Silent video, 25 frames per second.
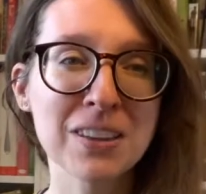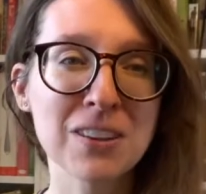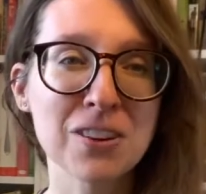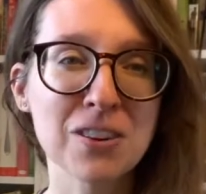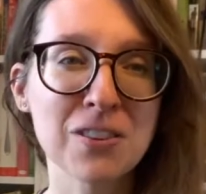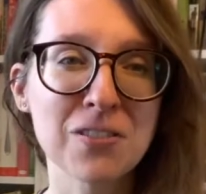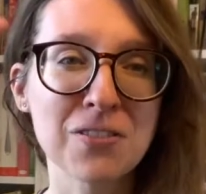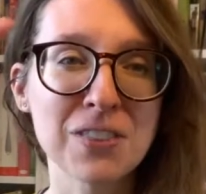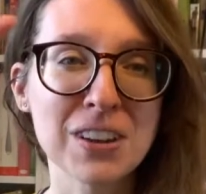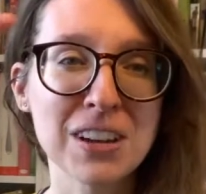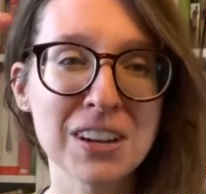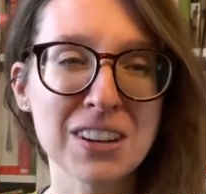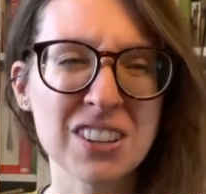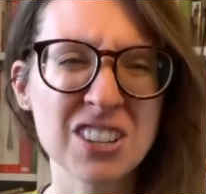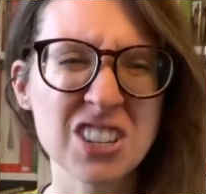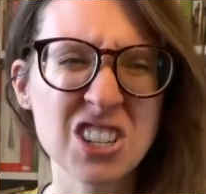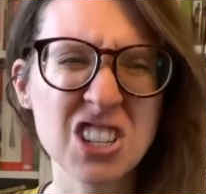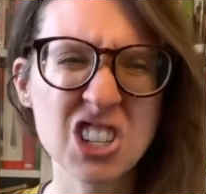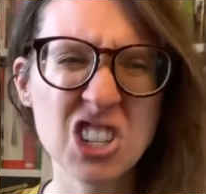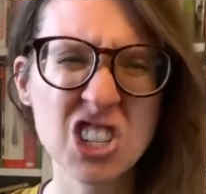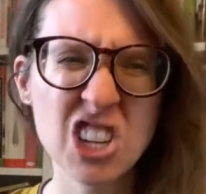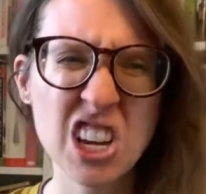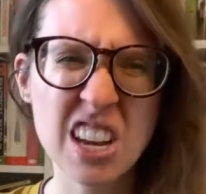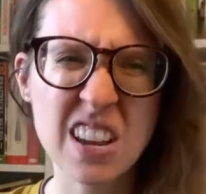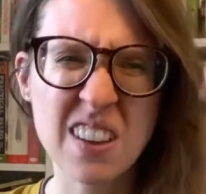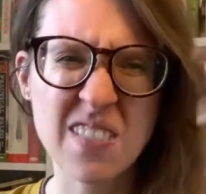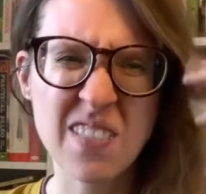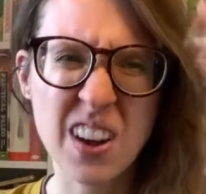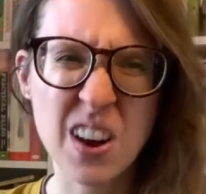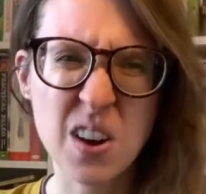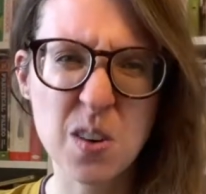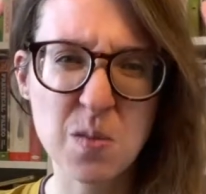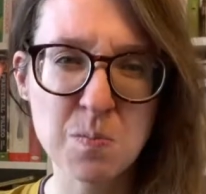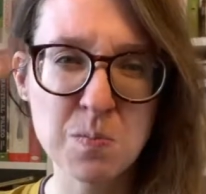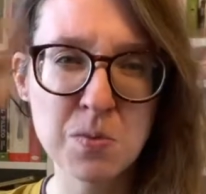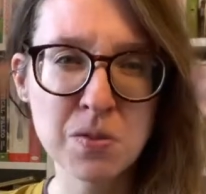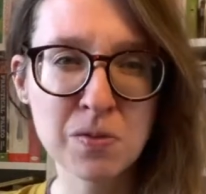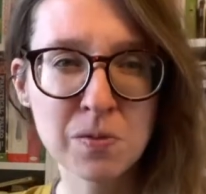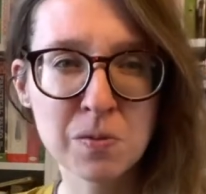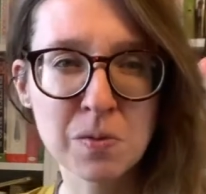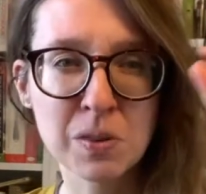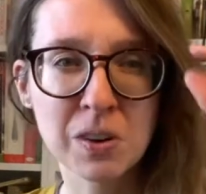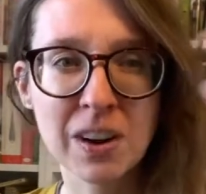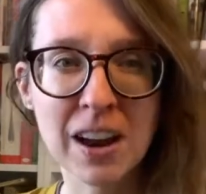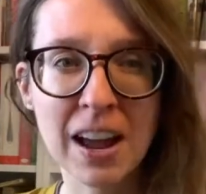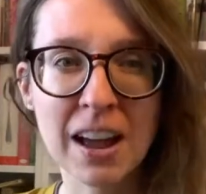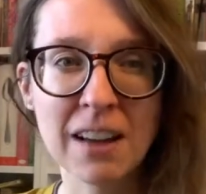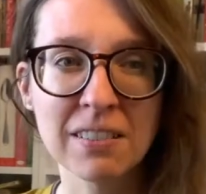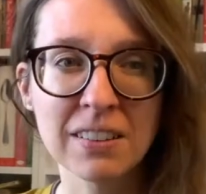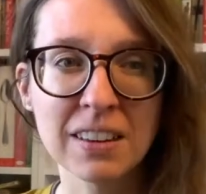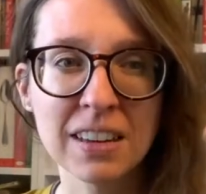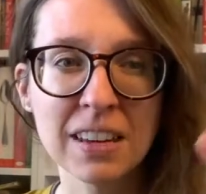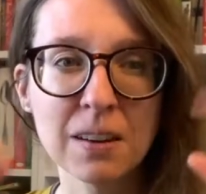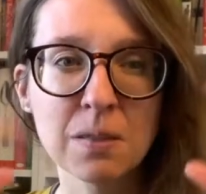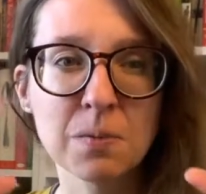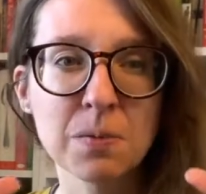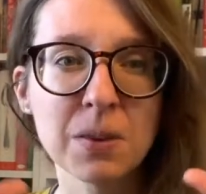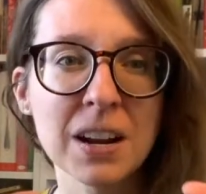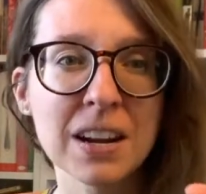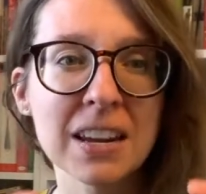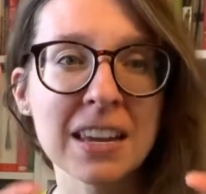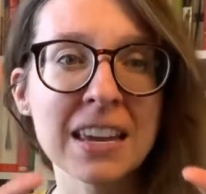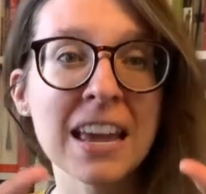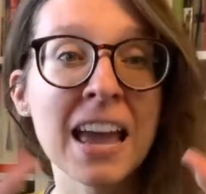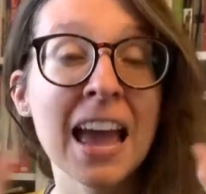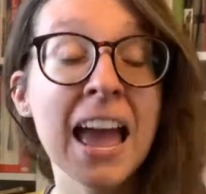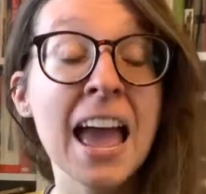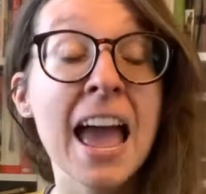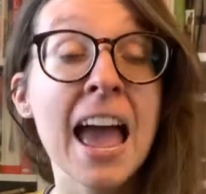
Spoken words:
your fingers, shake them out, move them around, get them ready,